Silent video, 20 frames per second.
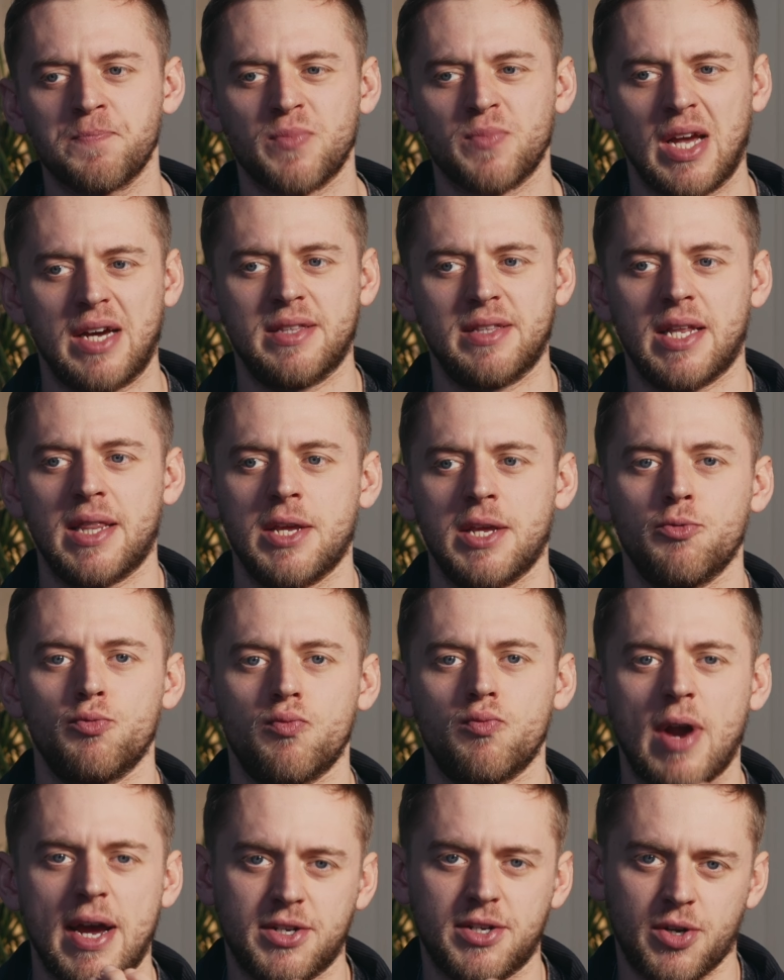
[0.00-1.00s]
and then you
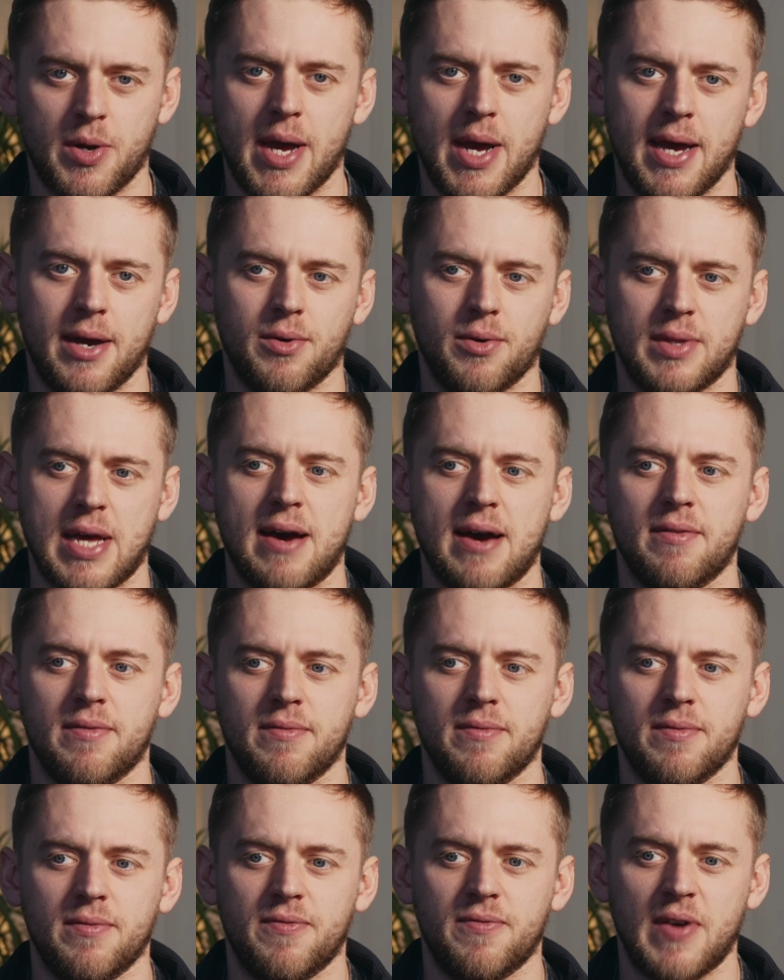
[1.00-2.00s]
retrohale that
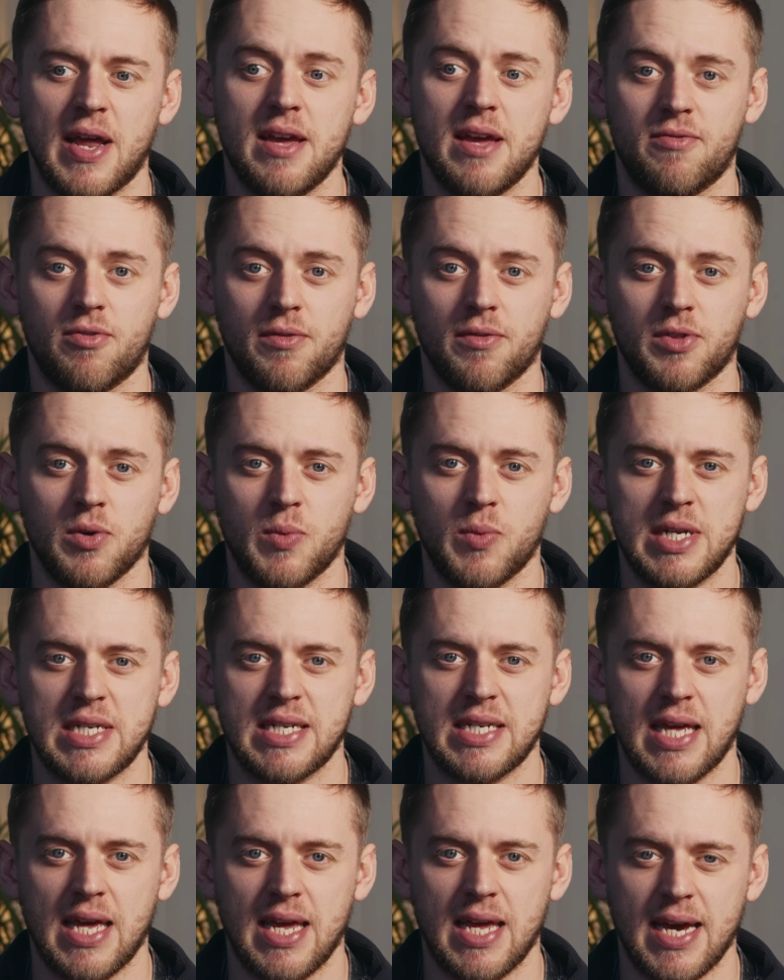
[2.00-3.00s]
flavour of the
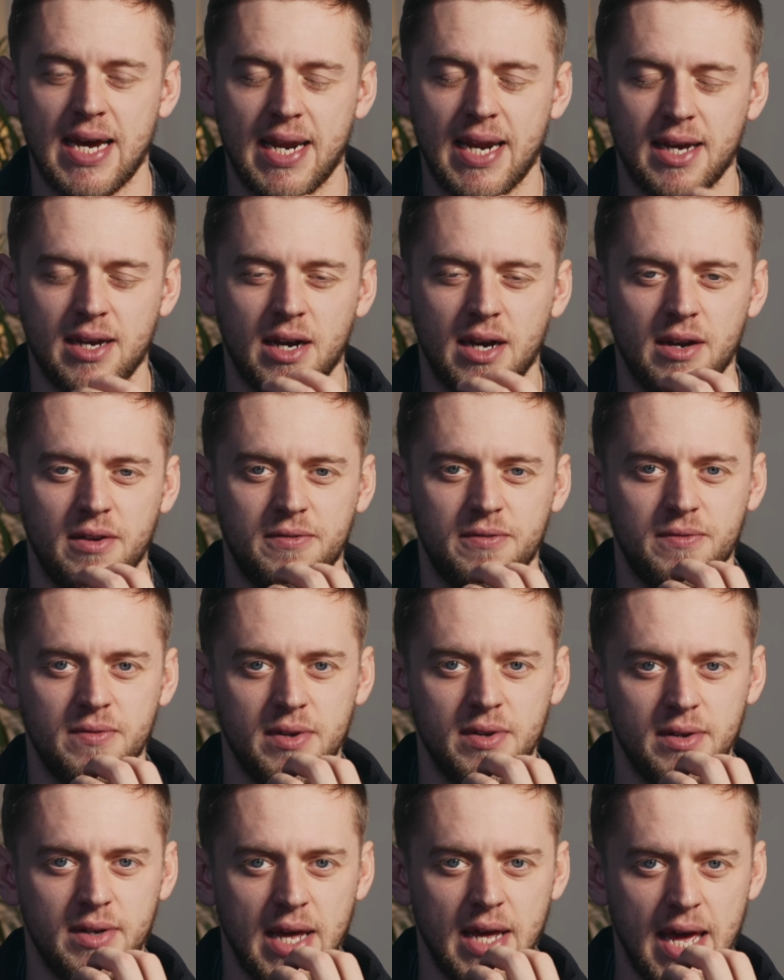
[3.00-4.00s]
whiskey and it kind of
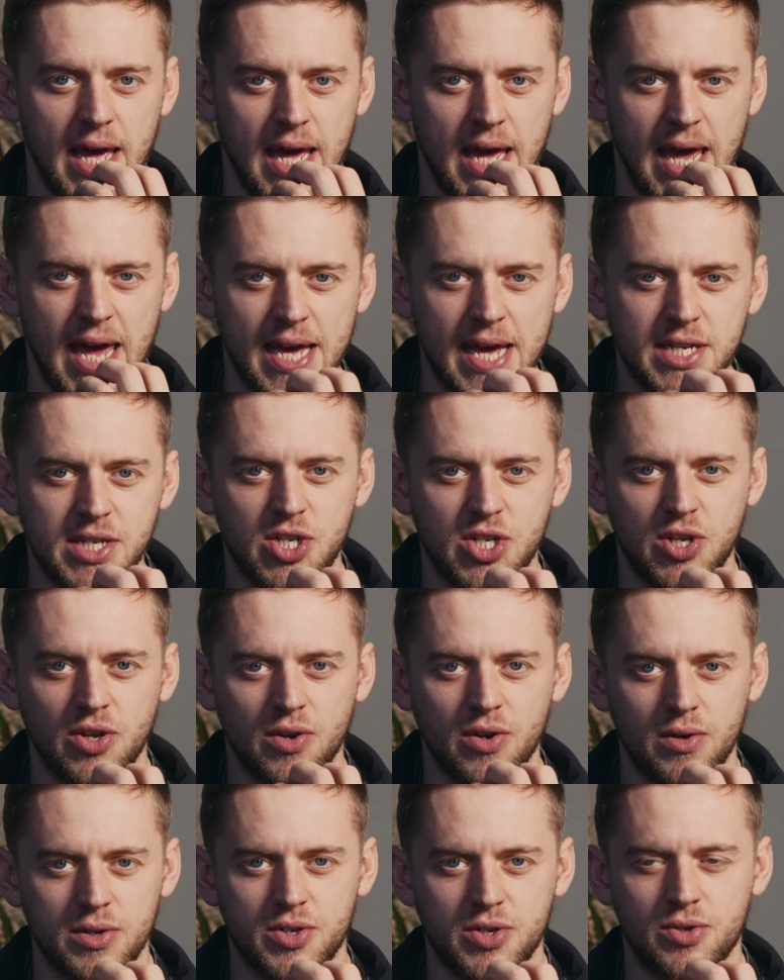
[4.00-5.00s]
hits your
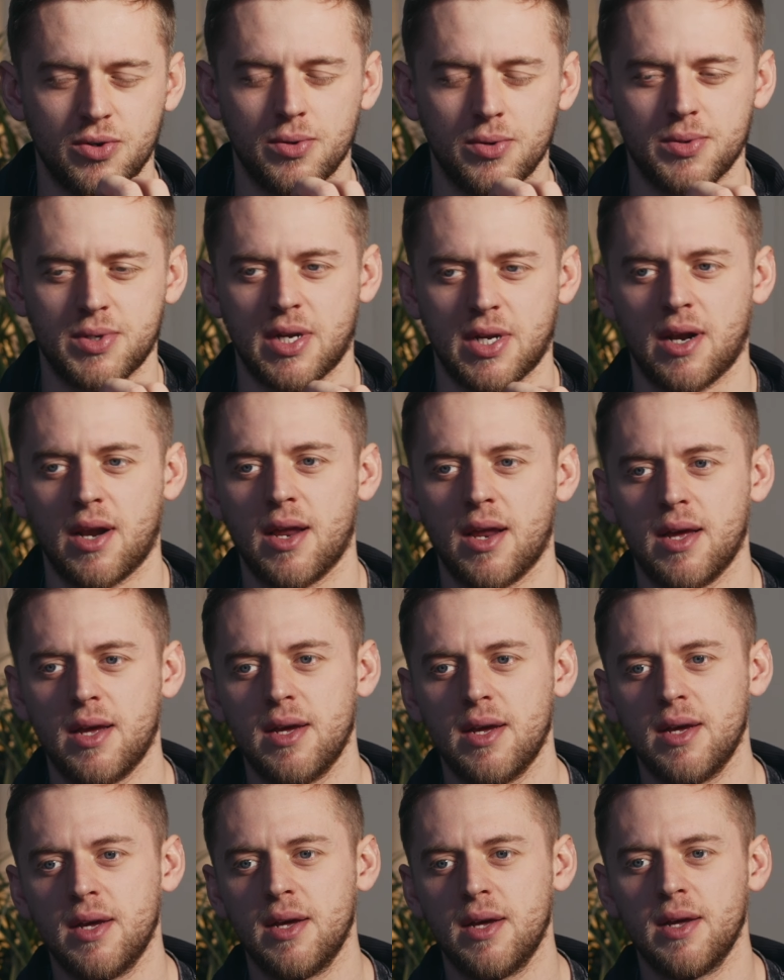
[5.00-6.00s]
nostrils and
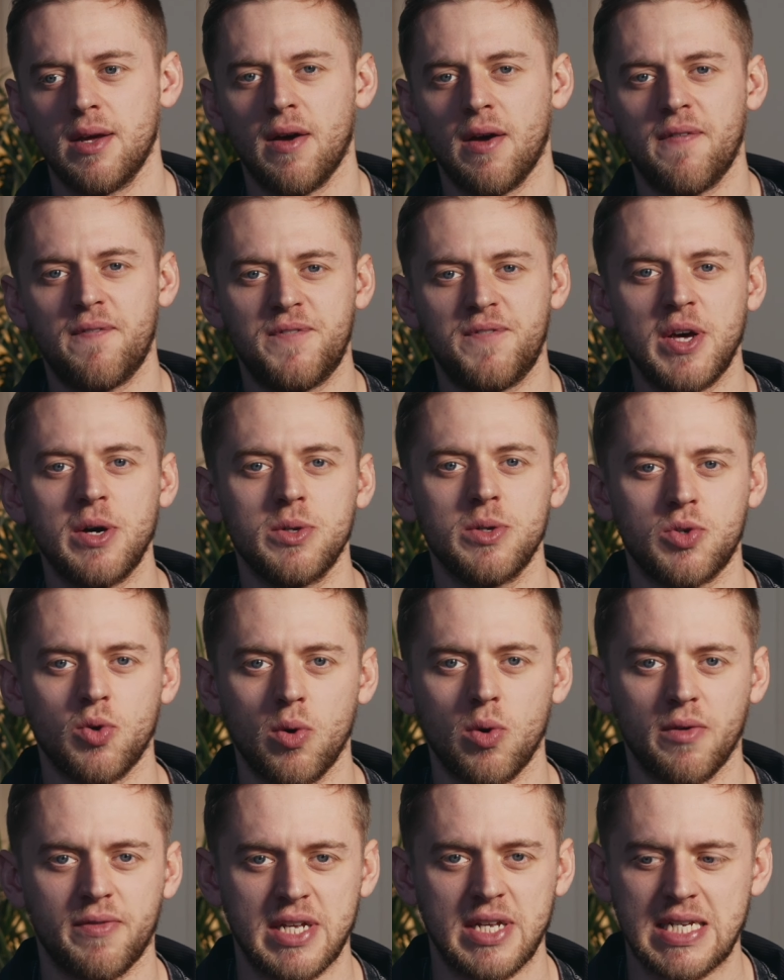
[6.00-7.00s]
fills
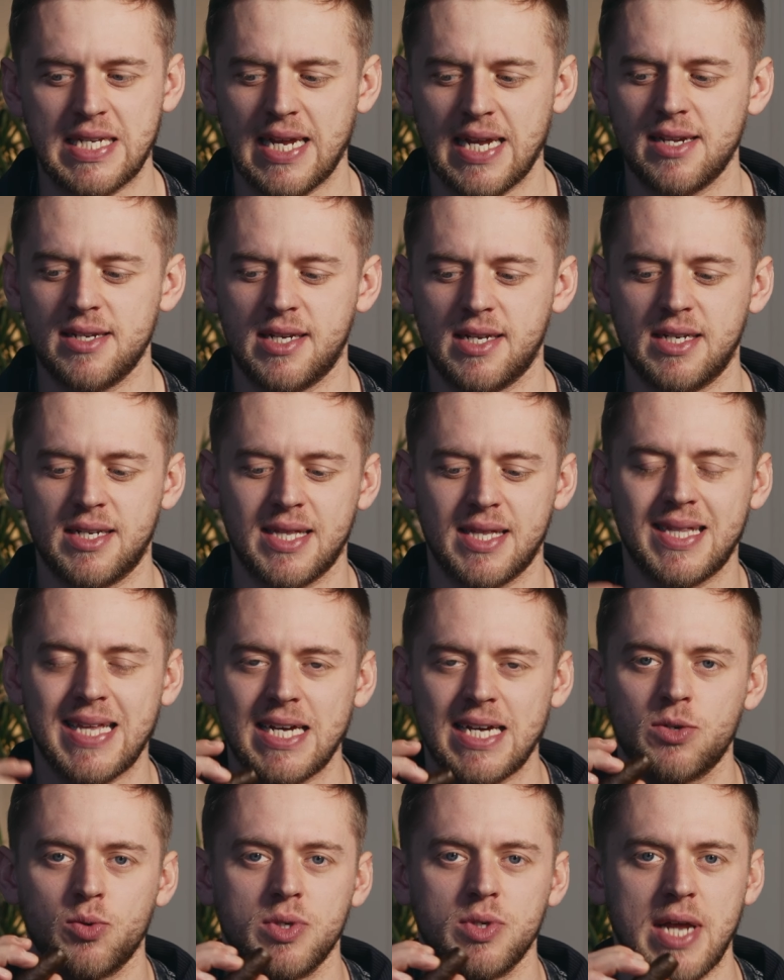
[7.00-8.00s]
all of your senses.
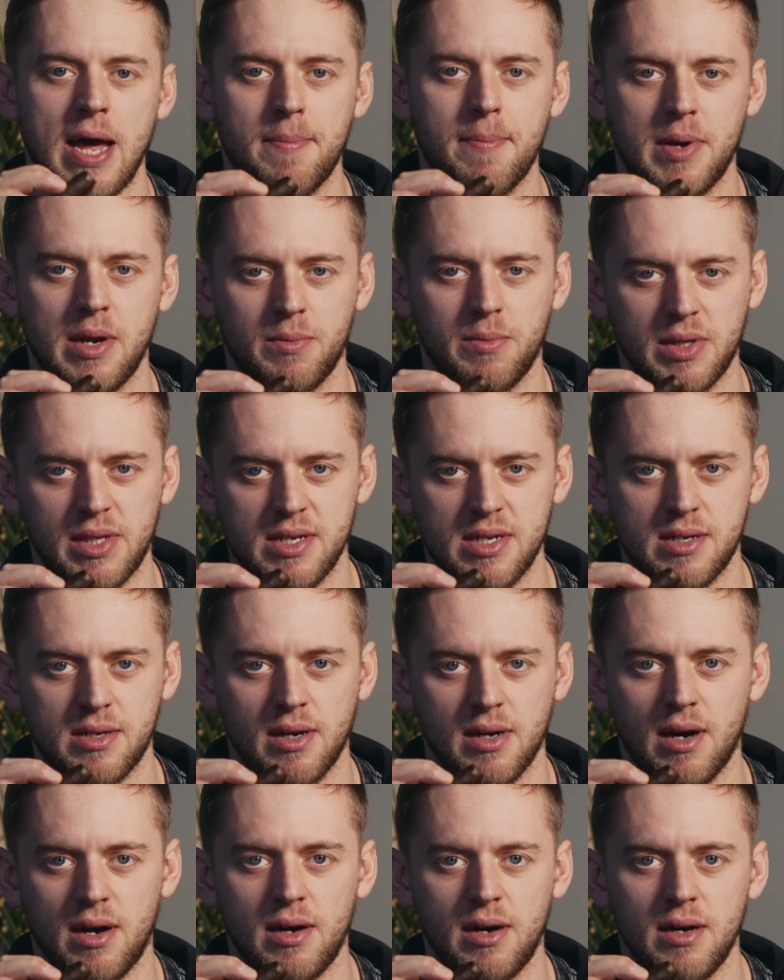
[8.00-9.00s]
That's what's happening with this
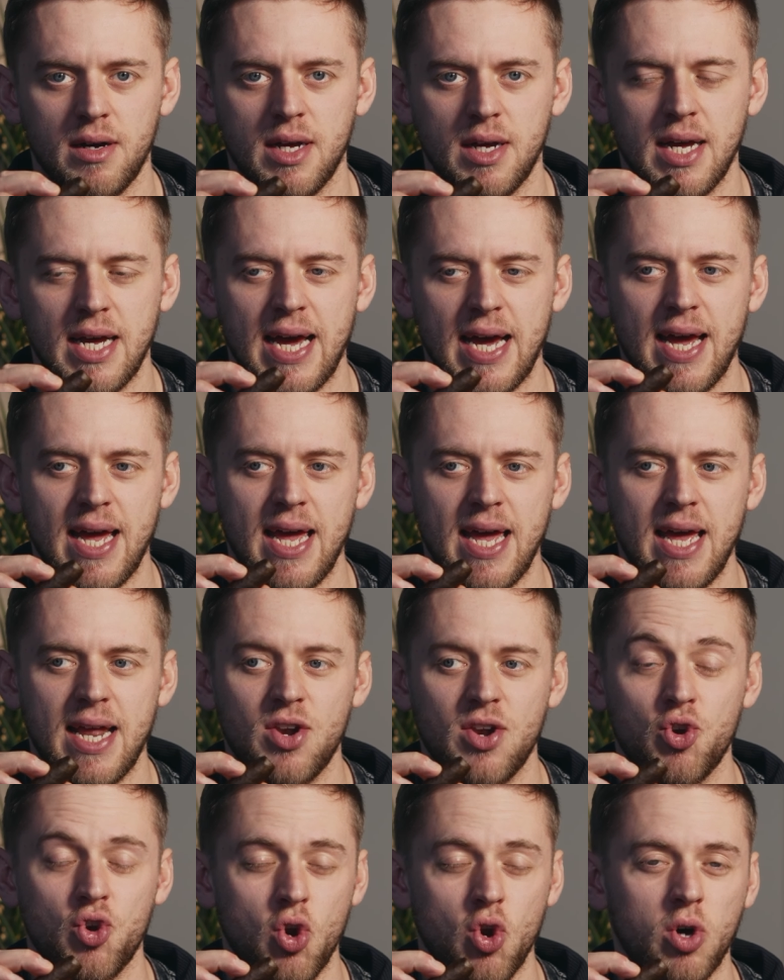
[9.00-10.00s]
cigar.
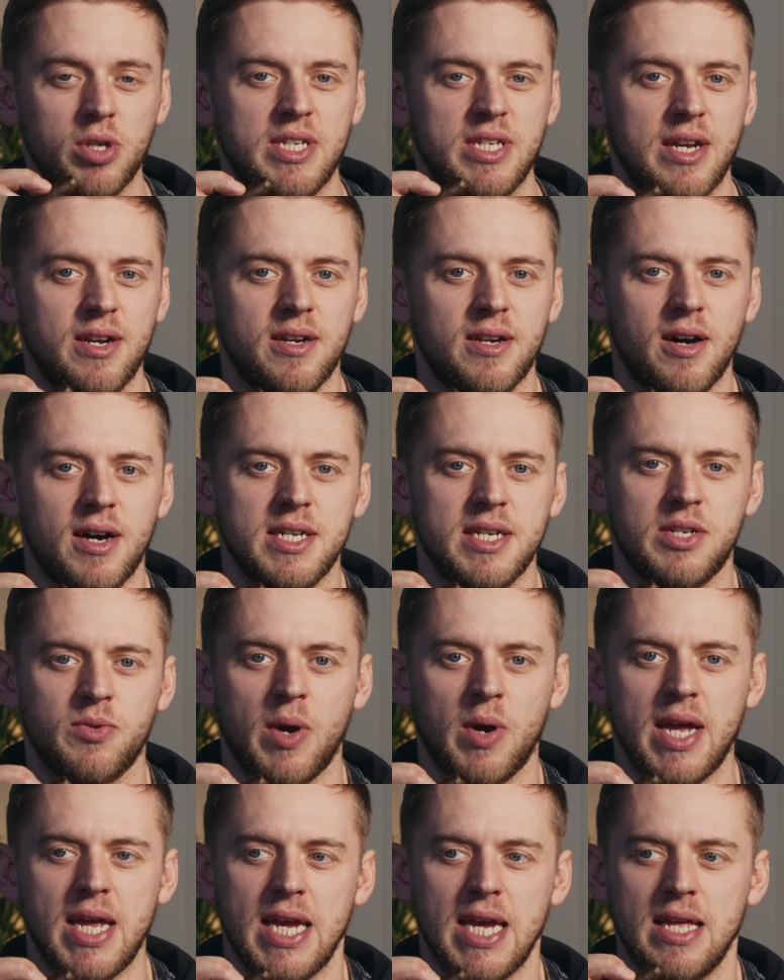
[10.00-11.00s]
Not in a nice
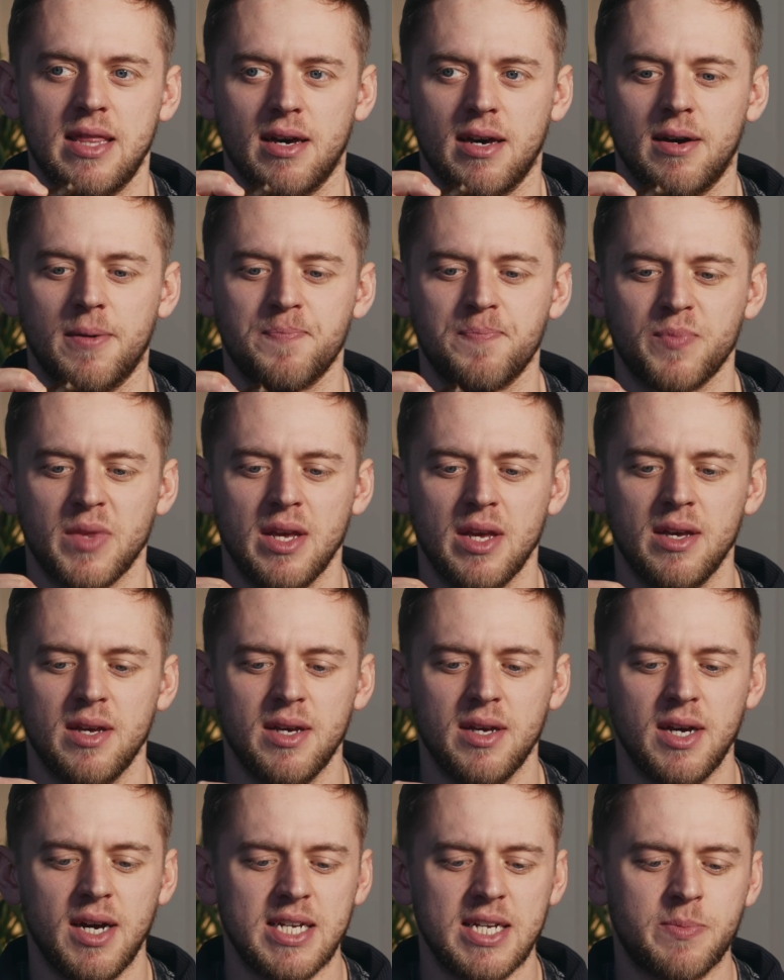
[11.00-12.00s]
way either.
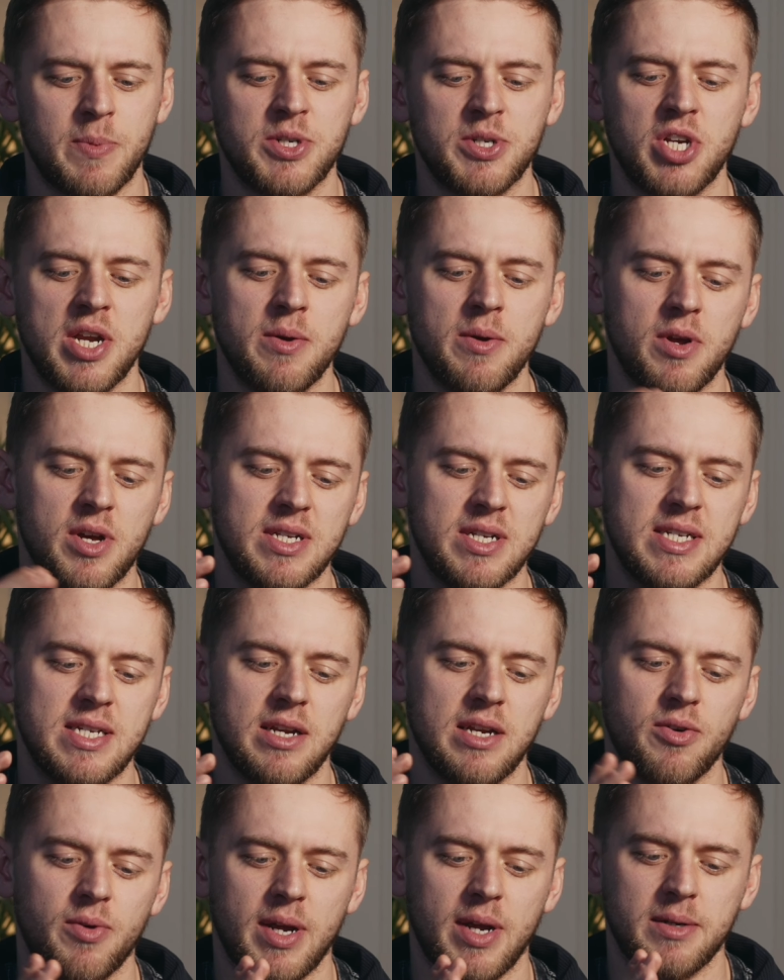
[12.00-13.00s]
Especially
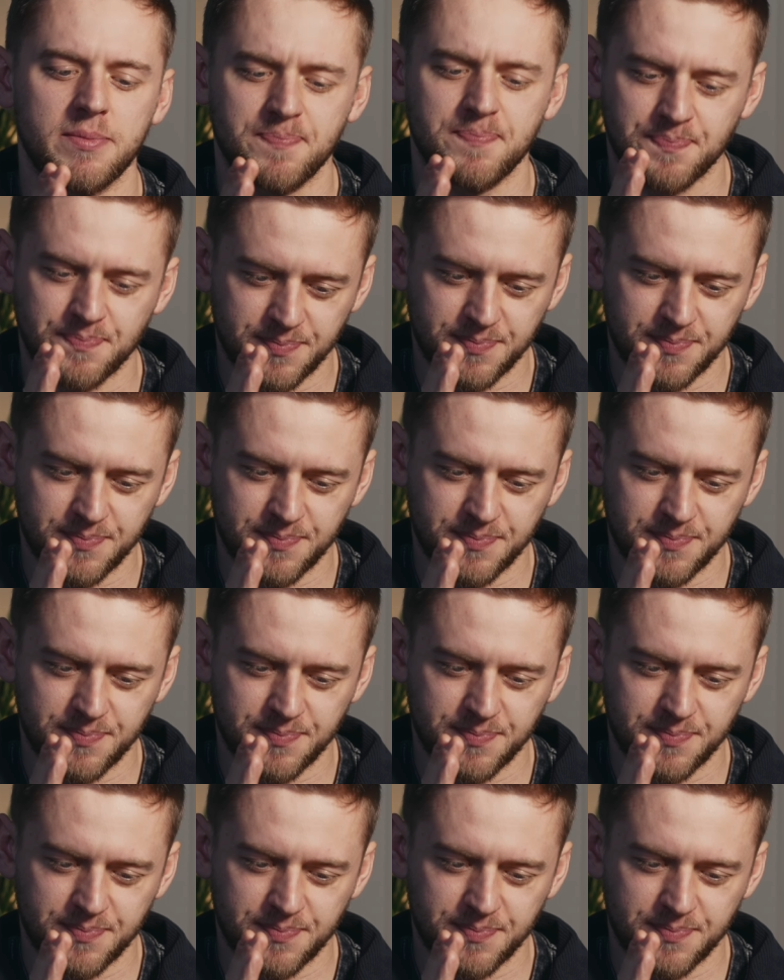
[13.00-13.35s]
considering